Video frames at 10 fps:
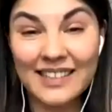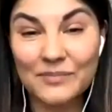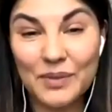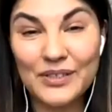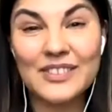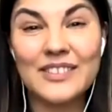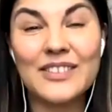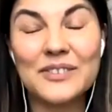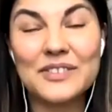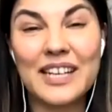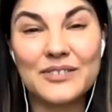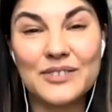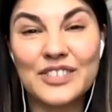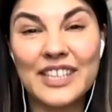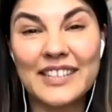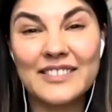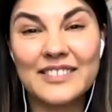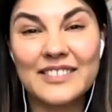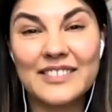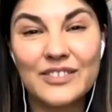person knows how to
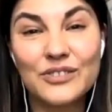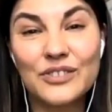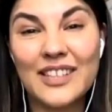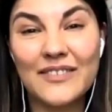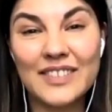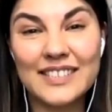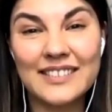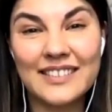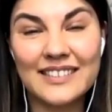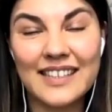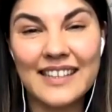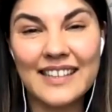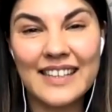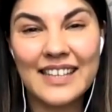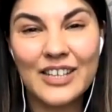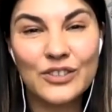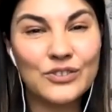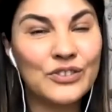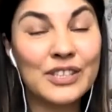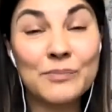change. You do it every single day. You
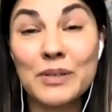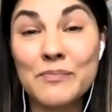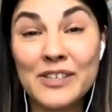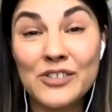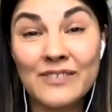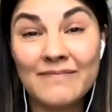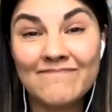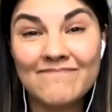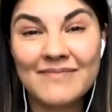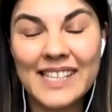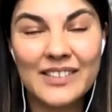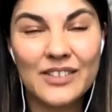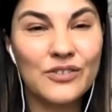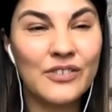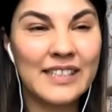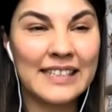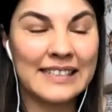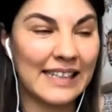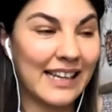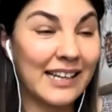don't need permission. You don't
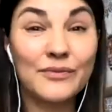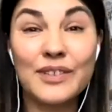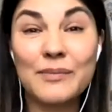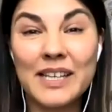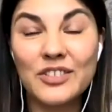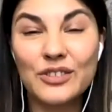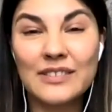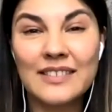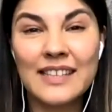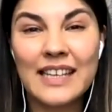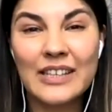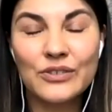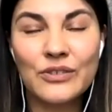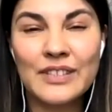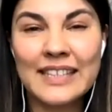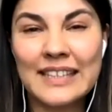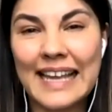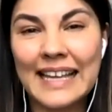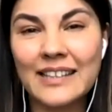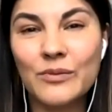need confirmation. You don't need
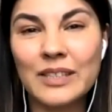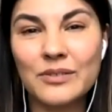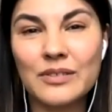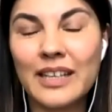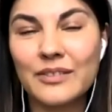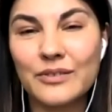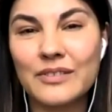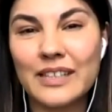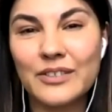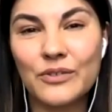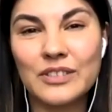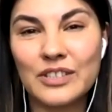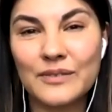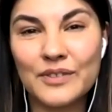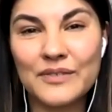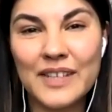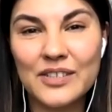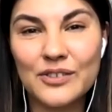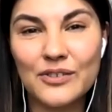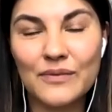anyone to tell you that you are chief
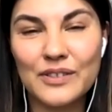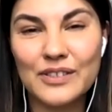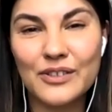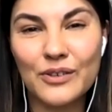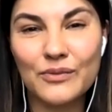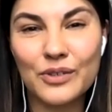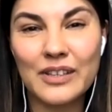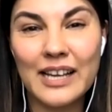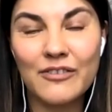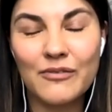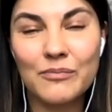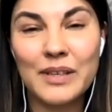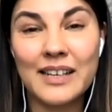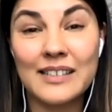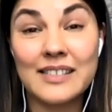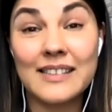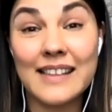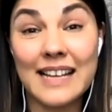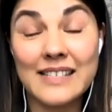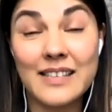reinvention officer of your life, because
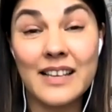that's